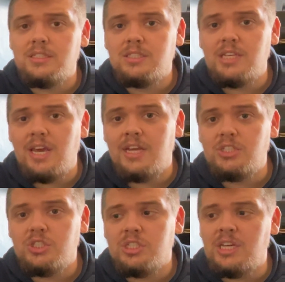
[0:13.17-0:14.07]

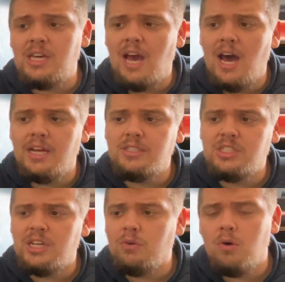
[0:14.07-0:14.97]
THC,
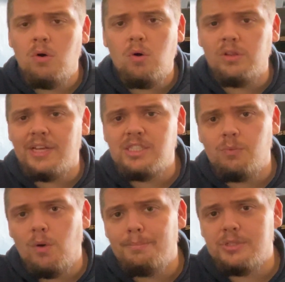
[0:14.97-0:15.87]
0 or less
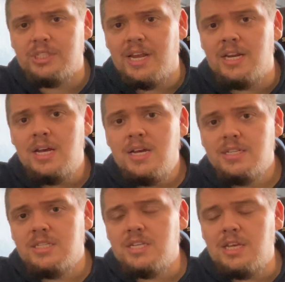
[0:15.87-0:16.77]
than 1%
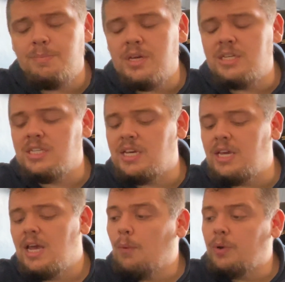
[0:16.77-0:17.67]

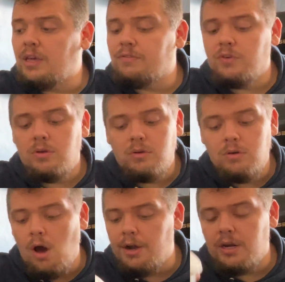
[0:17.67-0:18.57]
CBD. We've
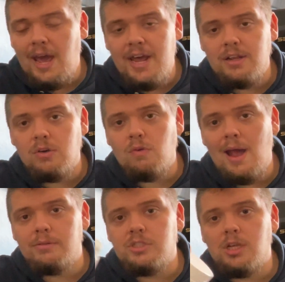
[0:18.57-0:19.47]
gone ahead and
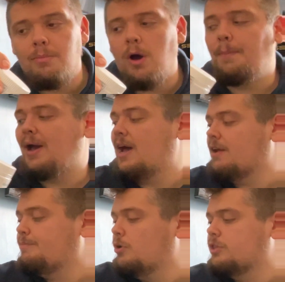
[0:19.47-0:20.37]
ground some up and
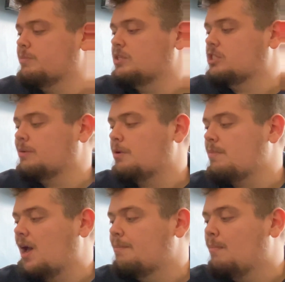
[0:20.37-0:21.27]
I've put them in some of
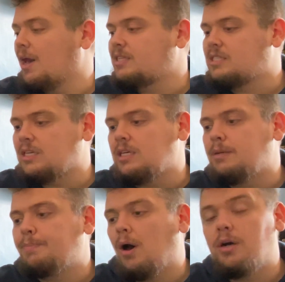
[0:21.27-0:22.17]
my Mighty
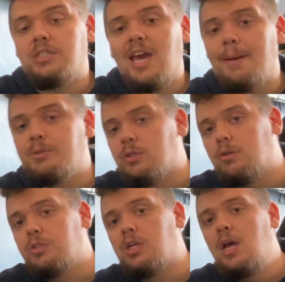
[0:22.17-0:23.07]
Pod
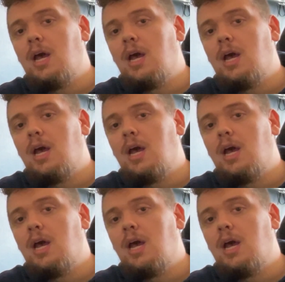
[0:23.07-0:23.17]
capsules.